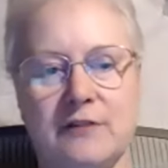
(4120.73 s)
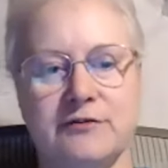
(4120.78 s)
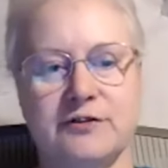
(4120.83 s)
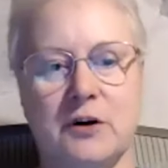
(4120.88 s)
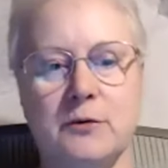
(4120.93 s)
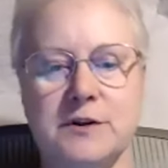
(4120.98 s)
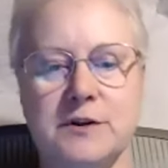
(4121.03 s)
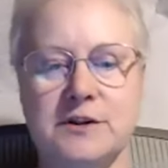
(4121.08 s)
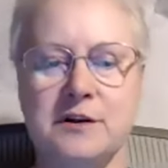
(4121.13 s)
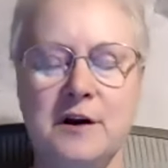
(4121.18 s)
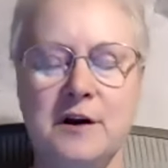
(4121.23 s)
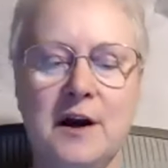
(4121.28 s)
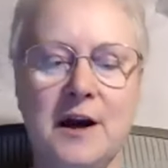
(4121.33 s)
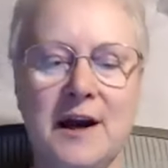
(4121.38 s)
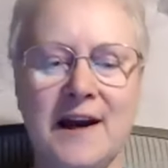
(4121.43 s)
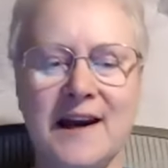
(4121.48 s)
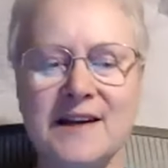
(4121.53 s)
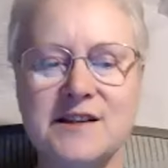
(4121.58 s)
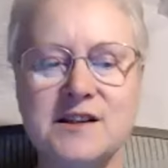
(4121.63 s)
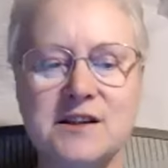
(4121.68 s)
So it's
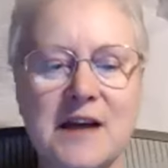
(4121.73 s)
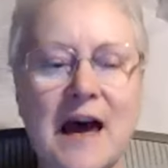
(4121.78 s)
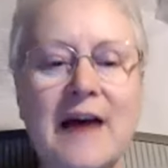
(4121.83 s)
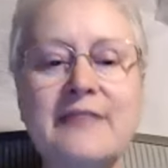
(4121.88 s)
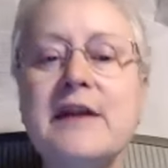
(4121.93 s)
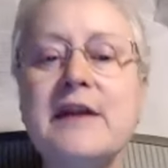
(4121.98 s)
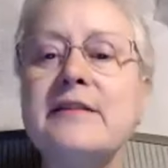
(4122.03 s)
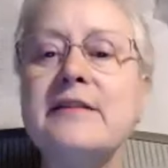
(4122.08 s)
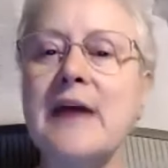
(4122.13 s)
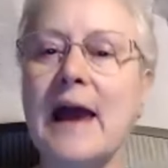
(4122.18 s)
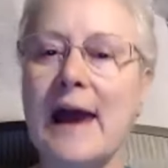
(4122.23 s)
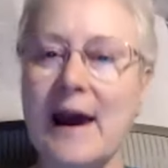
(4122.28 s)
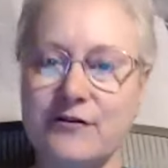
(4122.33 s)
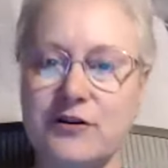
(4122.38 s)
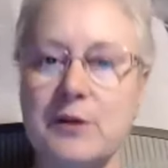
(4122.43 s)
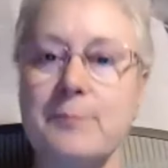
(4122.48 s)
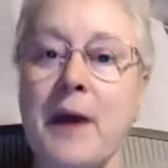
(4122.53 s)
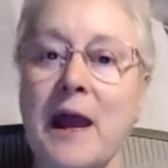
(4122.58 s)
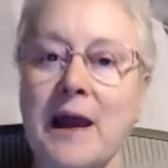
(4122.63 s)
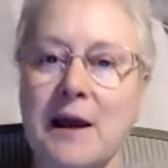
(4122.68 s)
it's and then they have
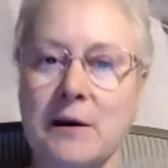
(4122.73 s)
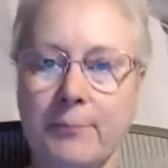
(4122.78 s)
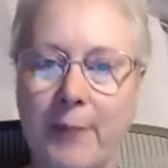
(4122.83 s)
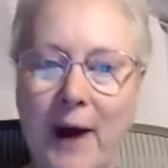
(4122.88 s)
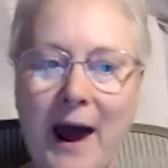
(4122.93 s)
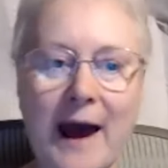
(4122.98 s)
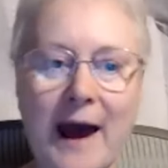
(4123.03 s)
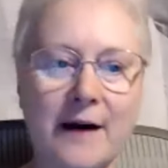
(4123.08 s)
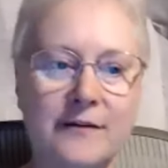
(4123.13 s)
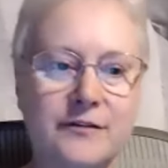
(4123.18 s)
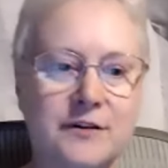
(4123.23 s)
to pay it back.